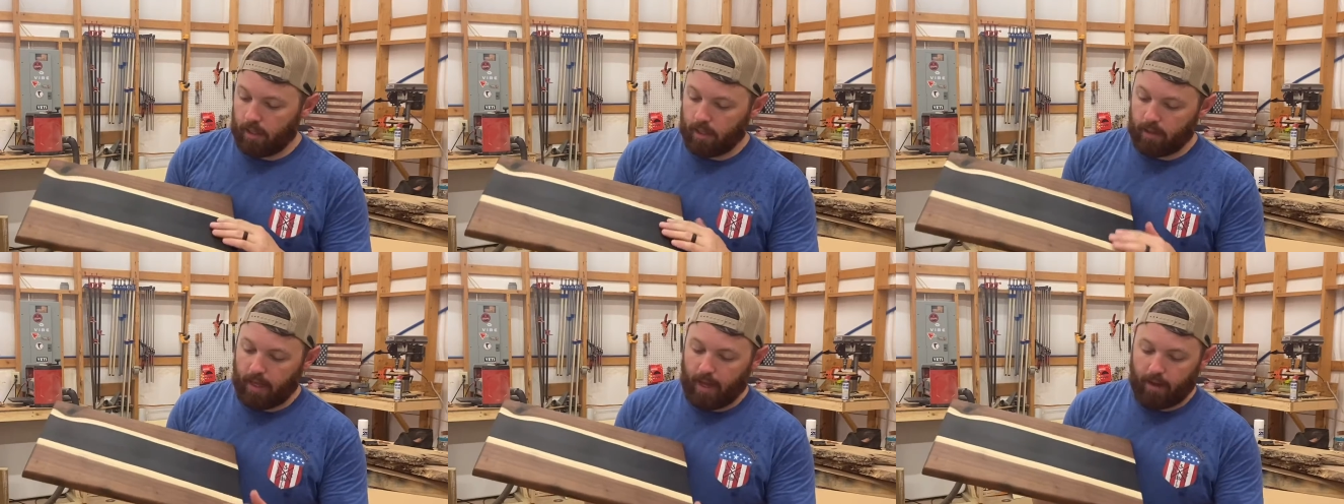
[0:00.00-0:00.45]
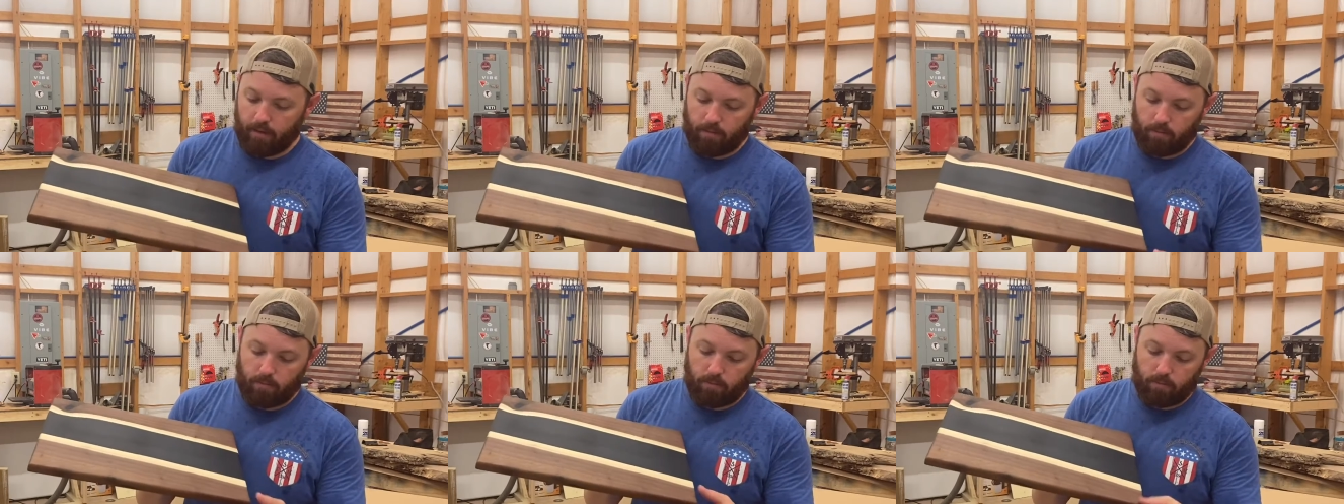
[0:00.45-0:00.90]
That
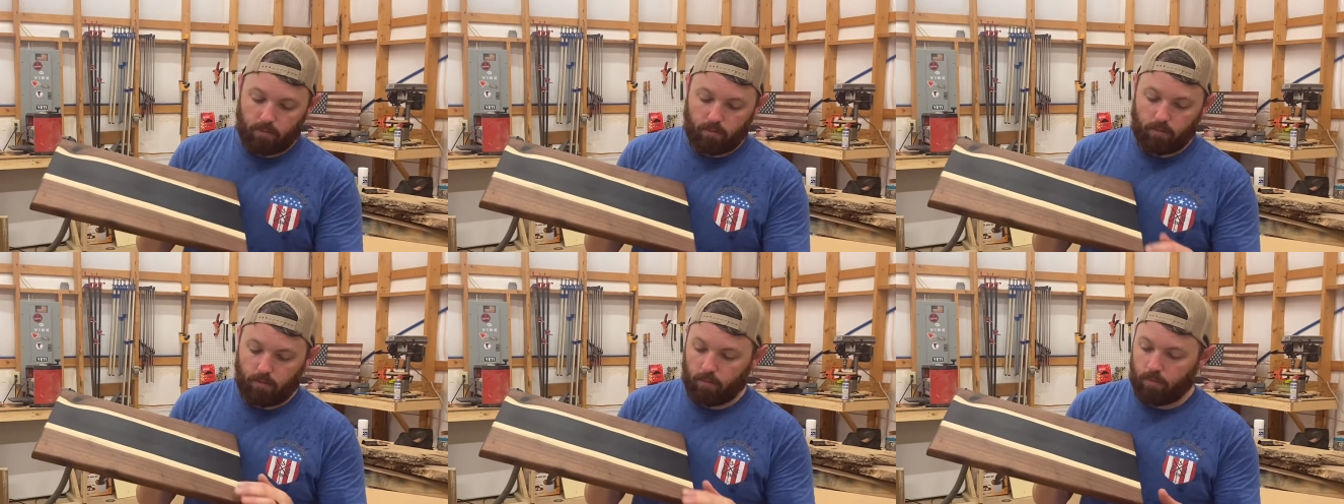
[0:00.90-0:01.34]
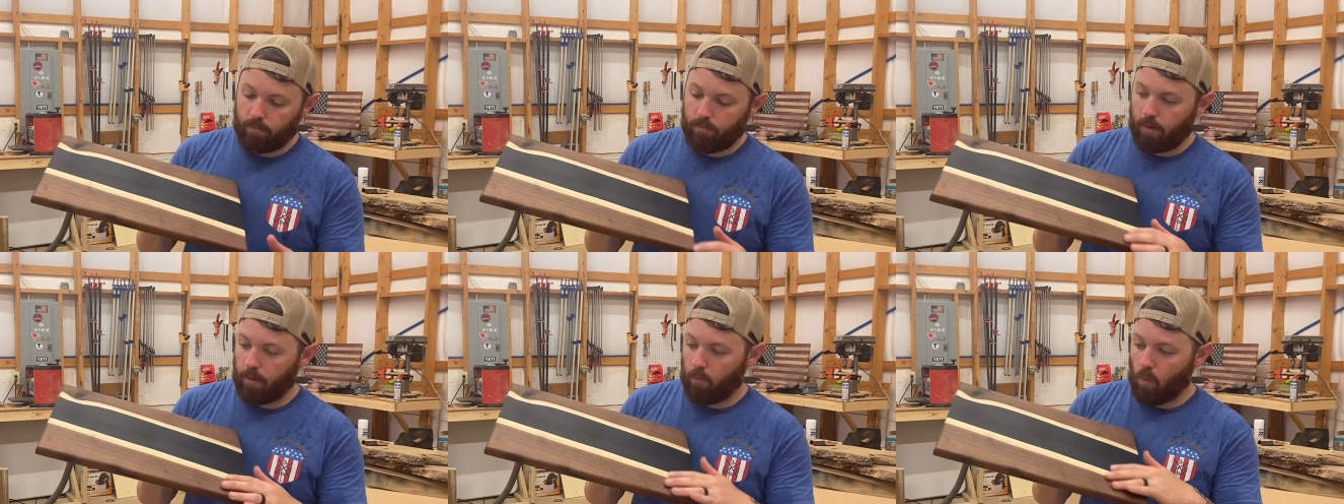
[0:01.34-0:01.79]

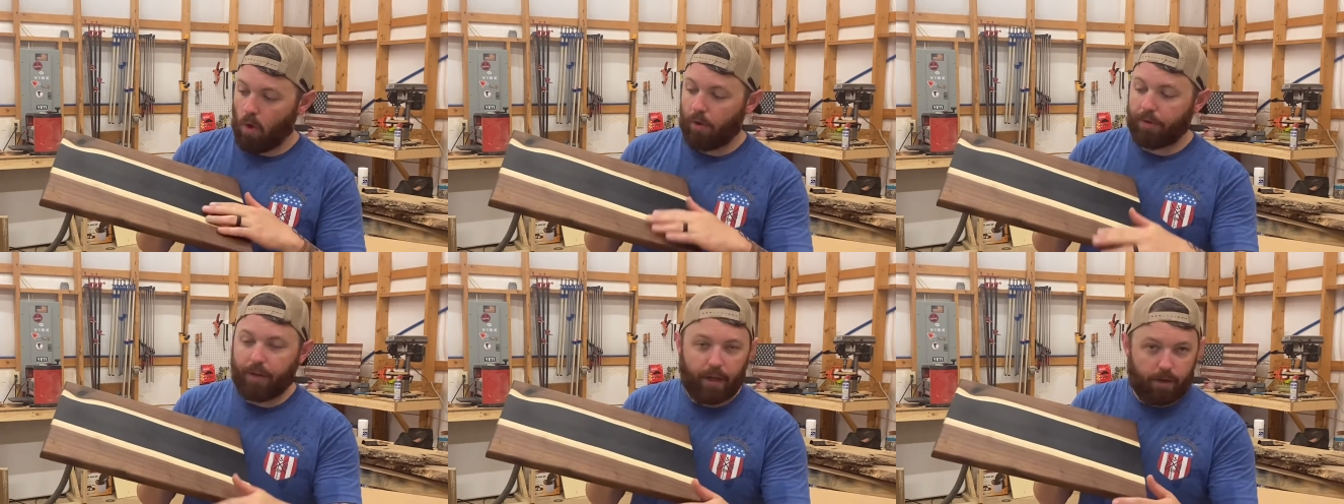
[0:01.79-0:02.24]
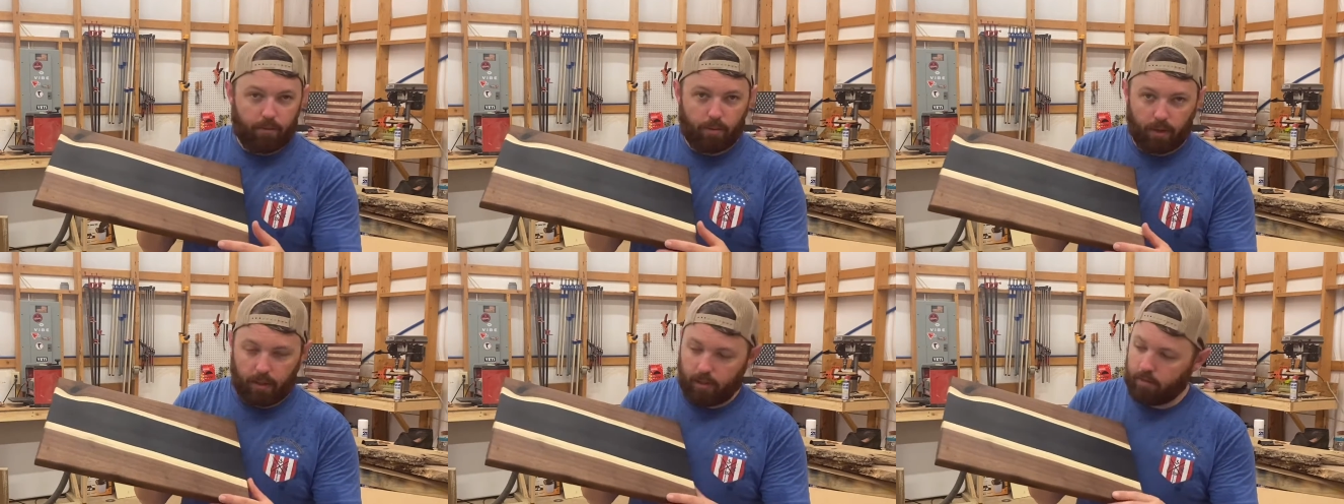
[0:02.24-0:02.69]
walnut
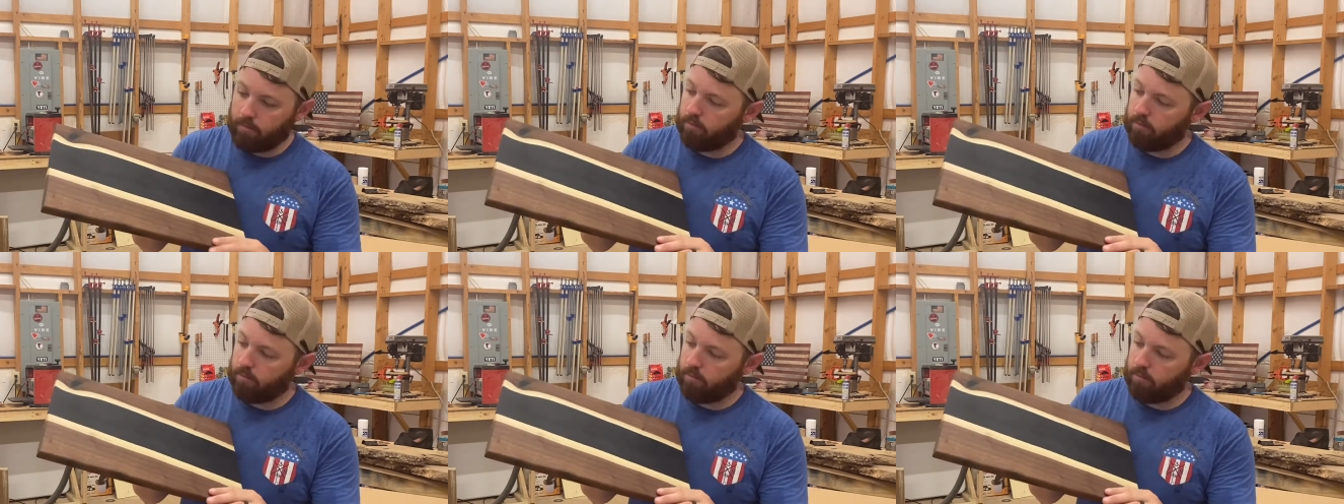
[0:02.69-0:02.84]
really